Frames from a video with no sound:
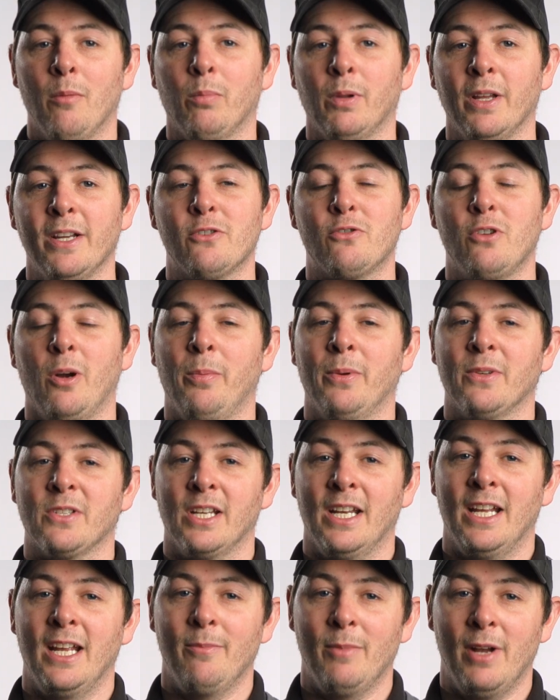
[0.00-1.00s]
please drop us
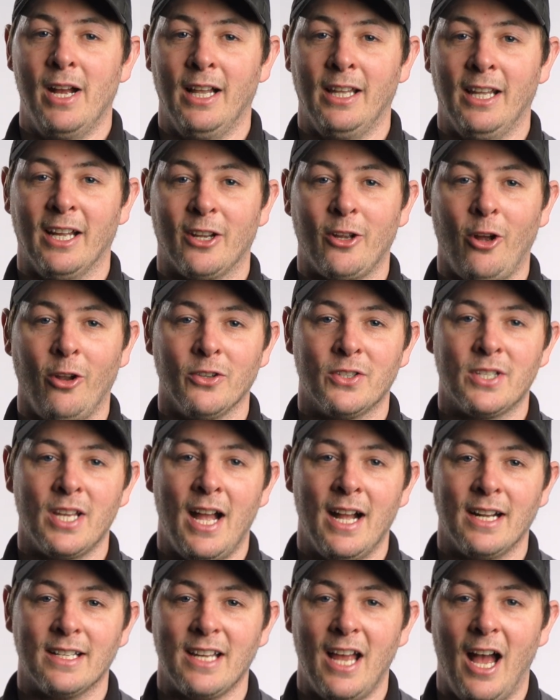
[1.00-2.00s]
an email at
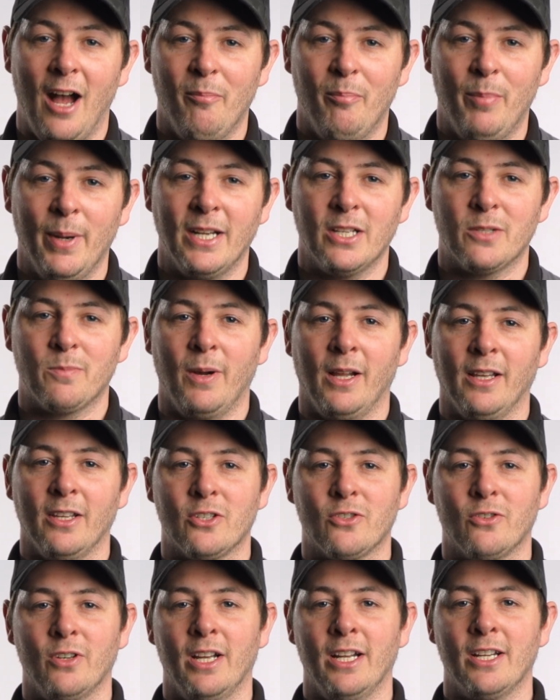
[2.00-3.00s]

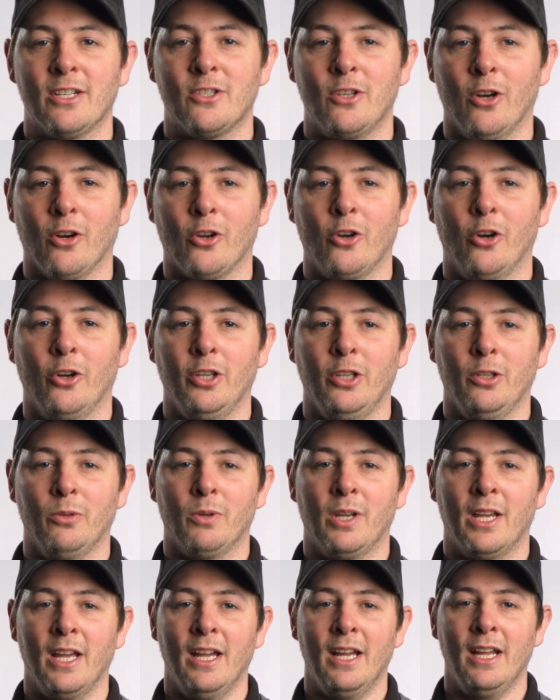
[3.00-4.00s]

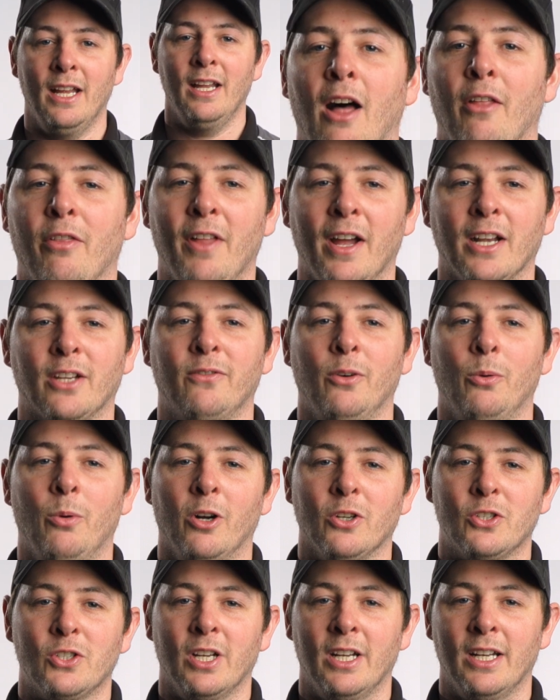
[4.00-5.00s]
contact@binksbalustrades.co.uk, and thanks for
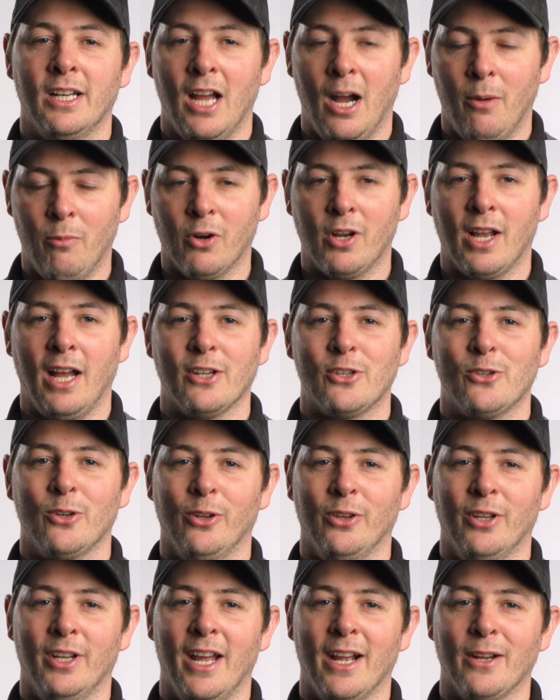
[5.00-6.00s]
watching, and we'll catch you
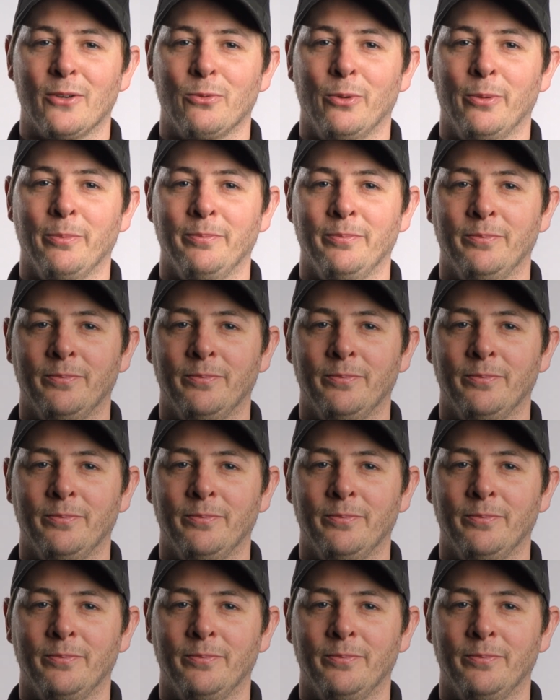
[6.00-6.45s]
on the next one.